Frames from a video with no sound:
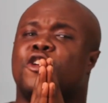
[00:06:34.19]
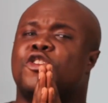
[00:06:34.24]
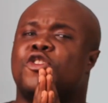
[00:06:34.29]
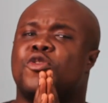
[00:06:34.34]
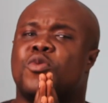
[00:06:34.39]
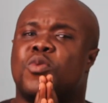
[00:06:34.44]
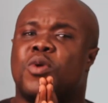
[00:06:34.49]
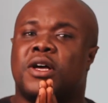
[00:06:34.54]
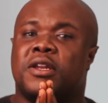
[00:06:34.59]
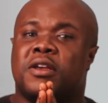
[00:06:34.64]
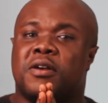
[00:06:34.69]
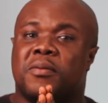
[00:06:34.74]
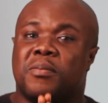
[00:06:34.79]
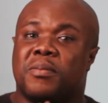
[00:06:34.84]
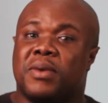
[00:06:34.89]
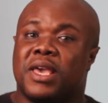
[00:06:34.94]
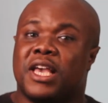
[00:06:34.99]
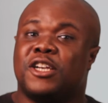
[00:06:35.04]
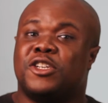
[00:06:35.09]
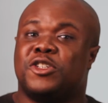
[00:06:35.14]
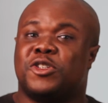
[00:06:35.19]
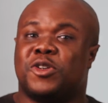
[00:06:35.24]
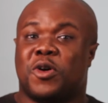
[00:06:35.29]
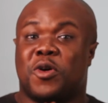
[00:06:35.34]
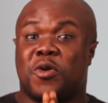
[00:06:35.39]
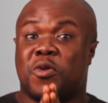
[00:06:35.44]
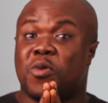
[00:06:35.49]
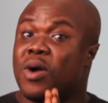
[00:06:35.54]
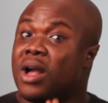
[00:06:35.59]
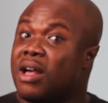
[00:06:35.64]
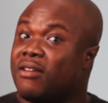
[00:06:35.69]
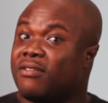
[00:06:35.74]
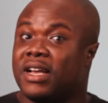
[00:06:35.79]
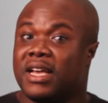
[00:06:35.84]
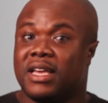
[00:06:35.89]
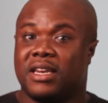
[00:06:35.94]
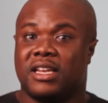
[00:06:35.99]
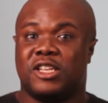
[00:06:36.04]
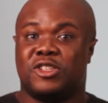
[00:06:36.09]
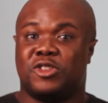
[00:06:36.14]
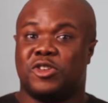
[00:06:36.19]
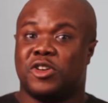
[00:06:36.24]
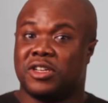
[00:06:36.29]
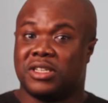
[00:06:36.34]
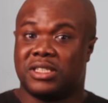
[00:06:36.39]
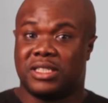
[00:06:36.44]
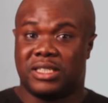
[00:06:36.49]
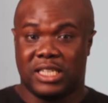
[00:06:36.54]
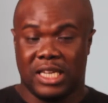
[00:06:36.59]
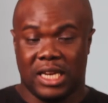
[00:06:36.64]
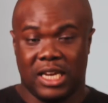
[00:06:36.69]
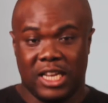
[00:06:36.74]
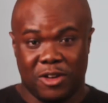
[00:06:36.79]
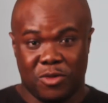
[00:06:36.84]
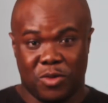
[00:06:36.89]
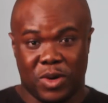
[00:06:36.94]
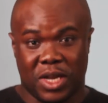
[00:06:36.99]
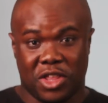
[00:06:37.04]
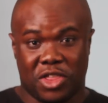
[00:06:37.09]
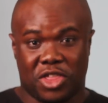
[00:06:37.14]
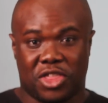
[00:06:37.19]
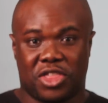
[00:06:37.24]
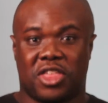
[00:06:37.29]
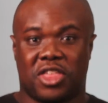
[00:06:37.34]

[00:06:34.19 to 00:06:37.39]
You want to make sure whoever it is you're dealing with